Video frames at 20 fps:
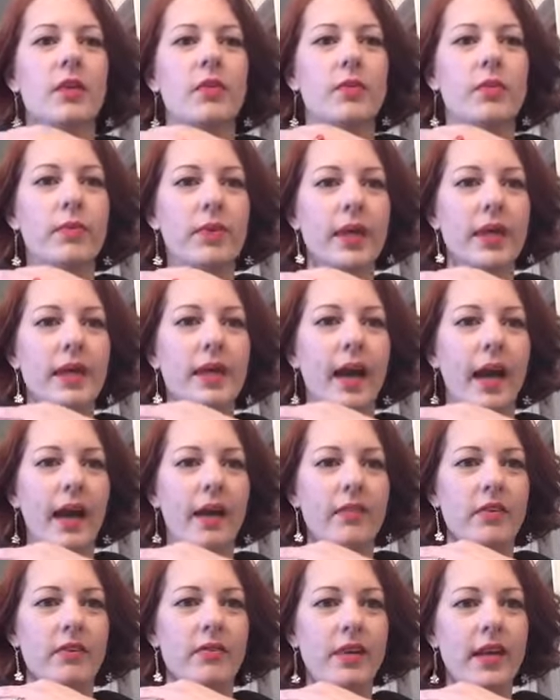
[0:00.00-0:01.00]
ring, I
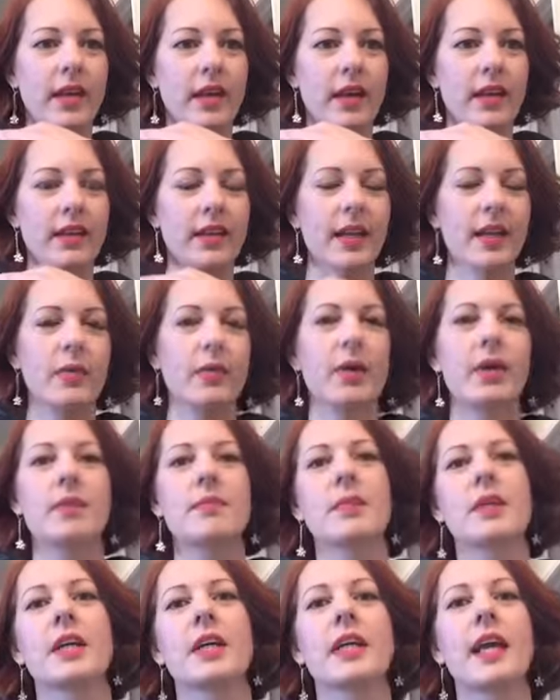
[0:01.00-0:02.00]
have a ring on that I want in
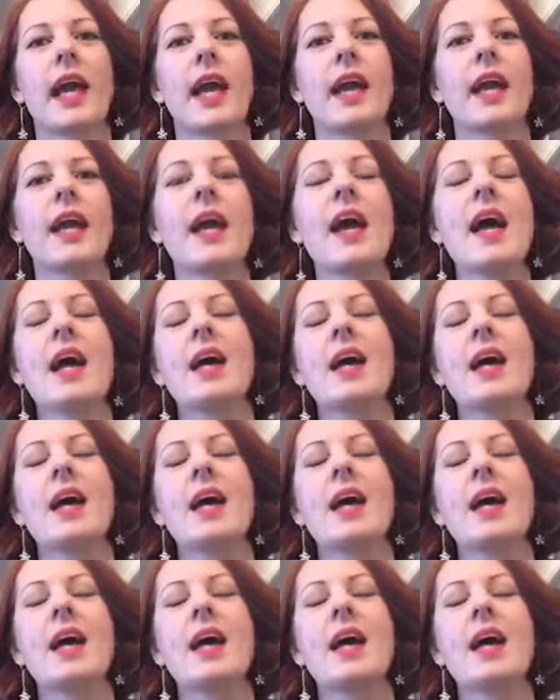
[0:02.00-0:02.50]
Mary Kay.